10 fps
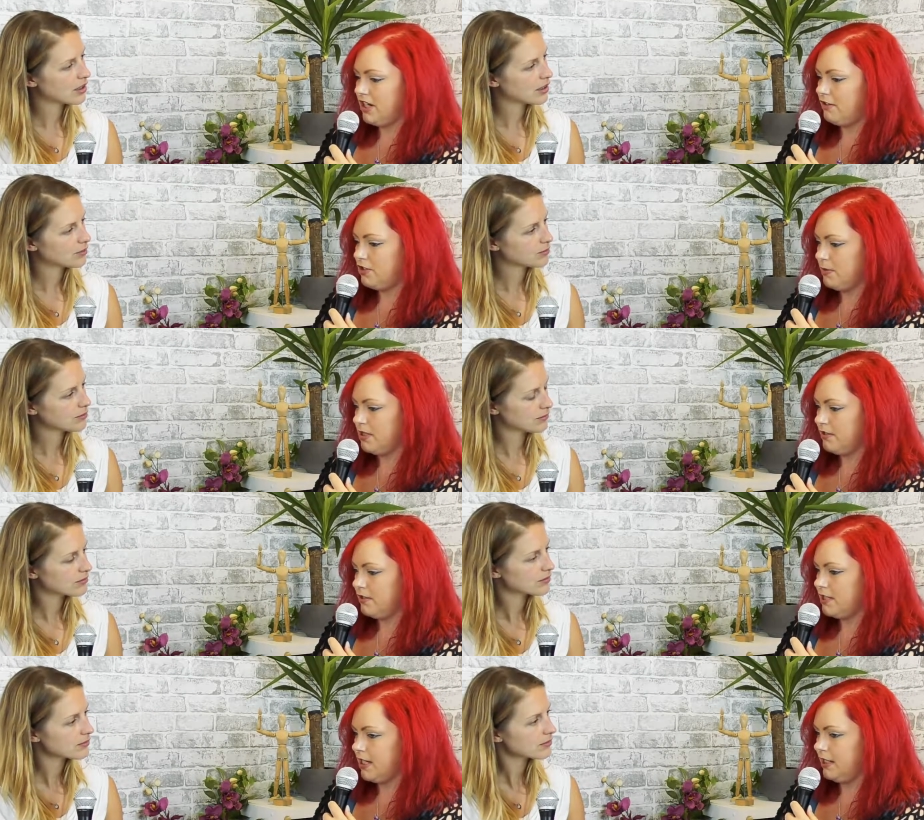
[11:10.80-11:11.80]
Speaker 1: January
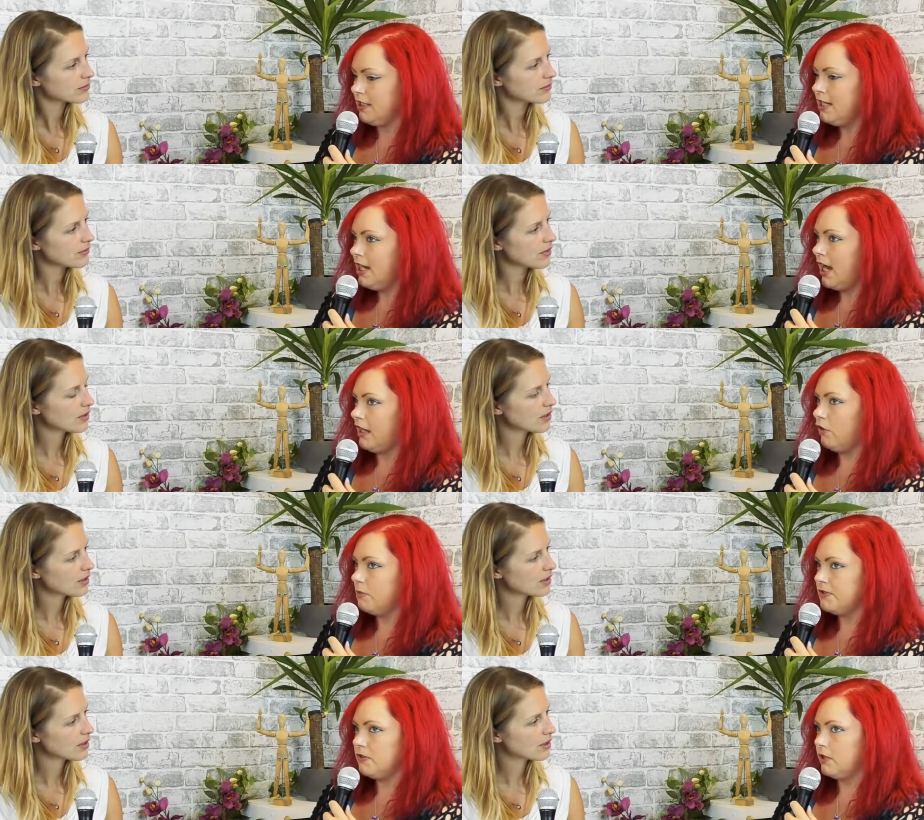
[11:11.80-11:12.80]
2013, and
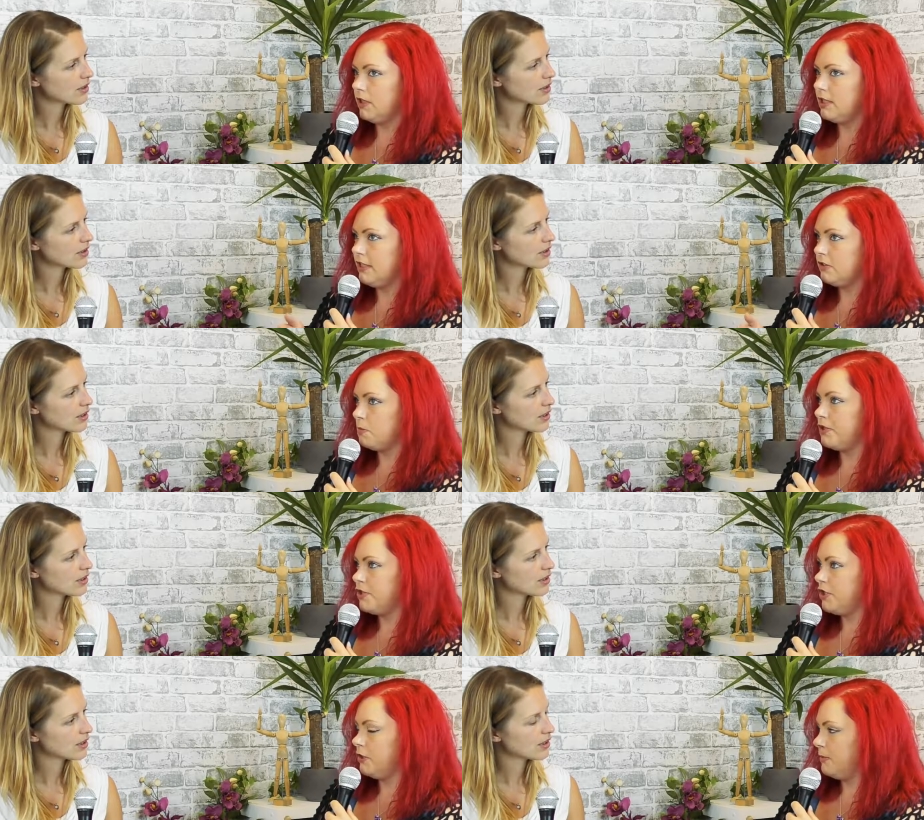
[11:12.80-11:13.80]
I was doing at least one
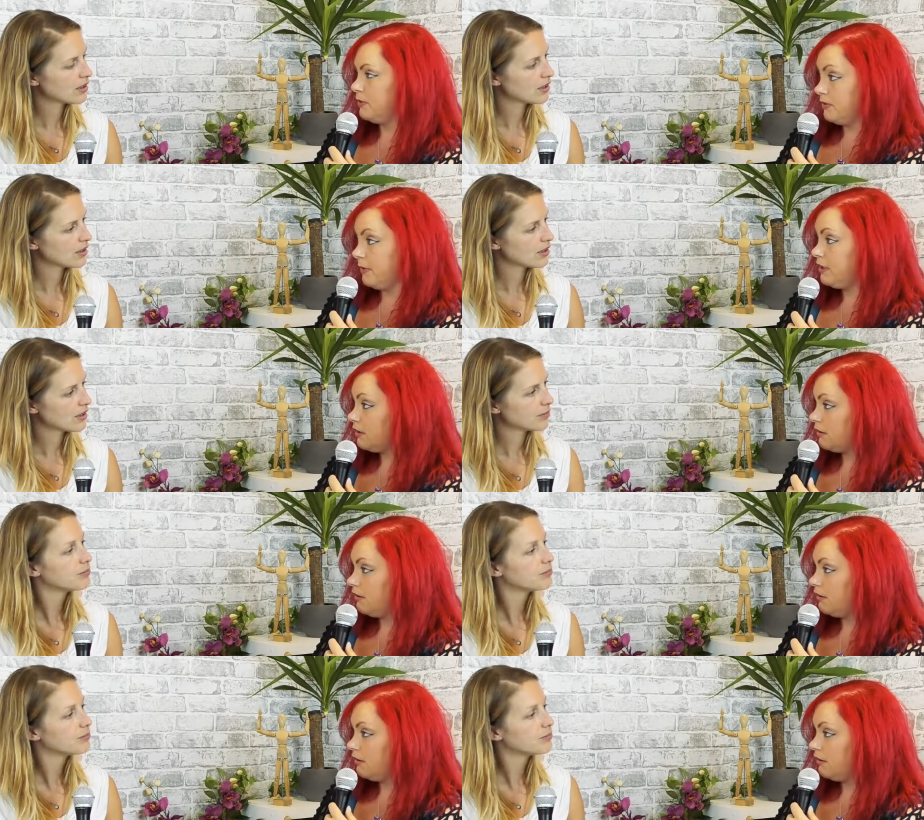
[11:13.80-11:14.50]
to two blogs a week.